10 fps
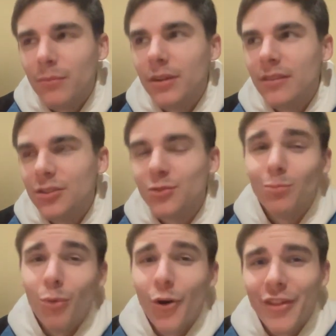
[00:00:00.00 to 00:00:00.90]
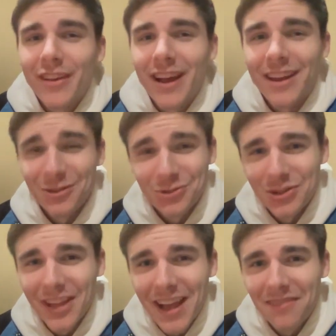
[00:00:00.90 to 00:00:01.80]
but just more than I
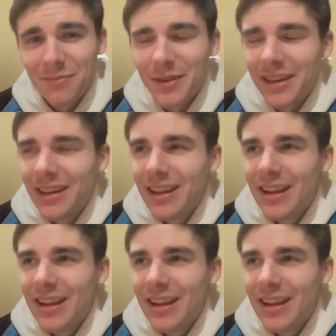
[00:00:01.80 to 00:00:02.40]
usually have been.